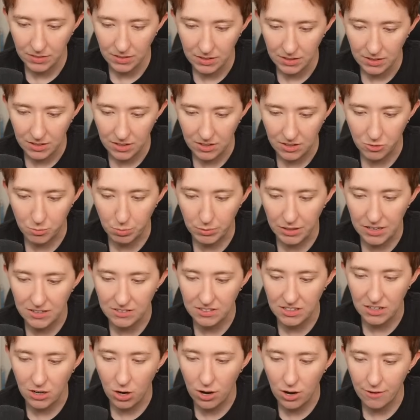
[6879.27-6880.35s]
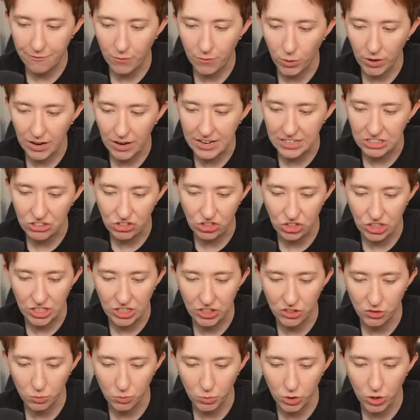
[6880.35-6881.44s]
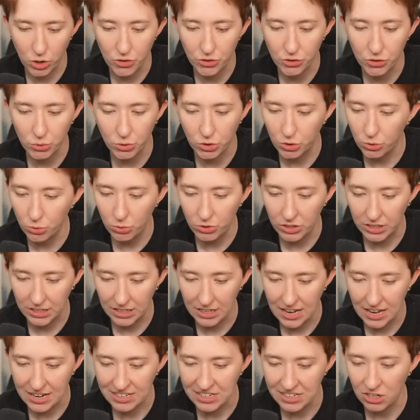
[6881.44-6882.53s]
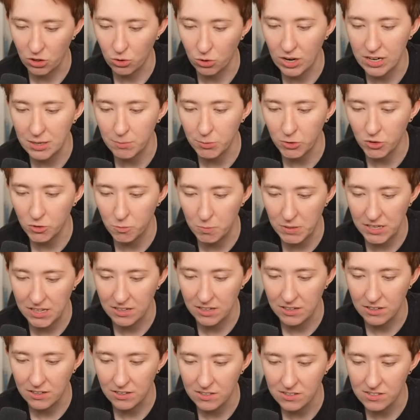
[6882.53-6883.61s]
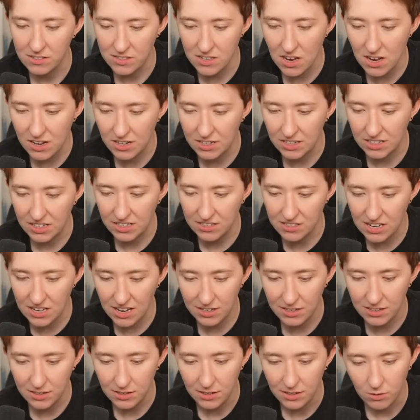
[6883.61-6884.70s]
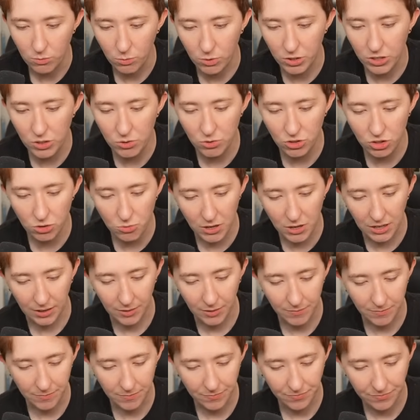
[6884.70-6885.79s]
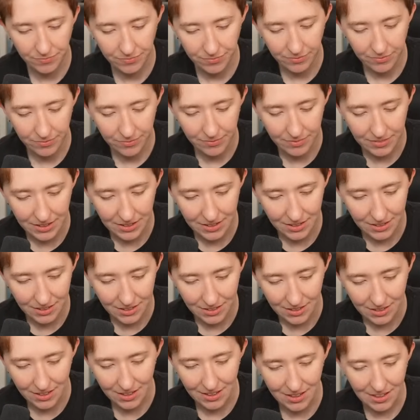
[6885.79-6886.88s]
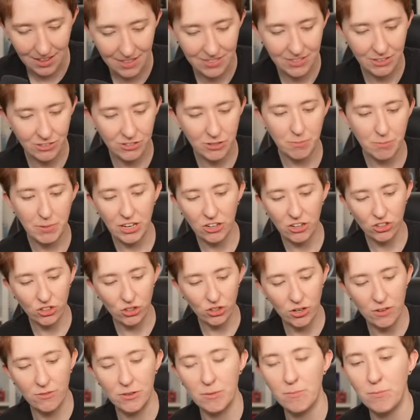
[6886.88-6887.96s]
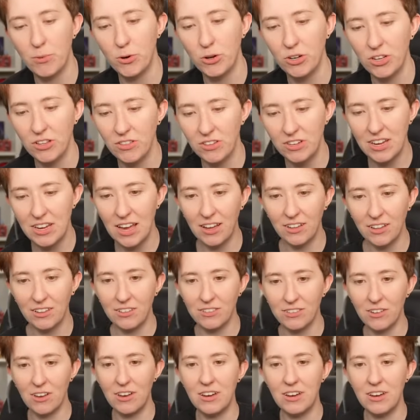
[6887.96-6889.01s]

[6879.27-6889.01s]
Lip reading: His blazing hot forehead and cheeks were also cooling at an incredible speed. Stunned, he said, "What are you doing?" And there's a picture of him putting the necklace on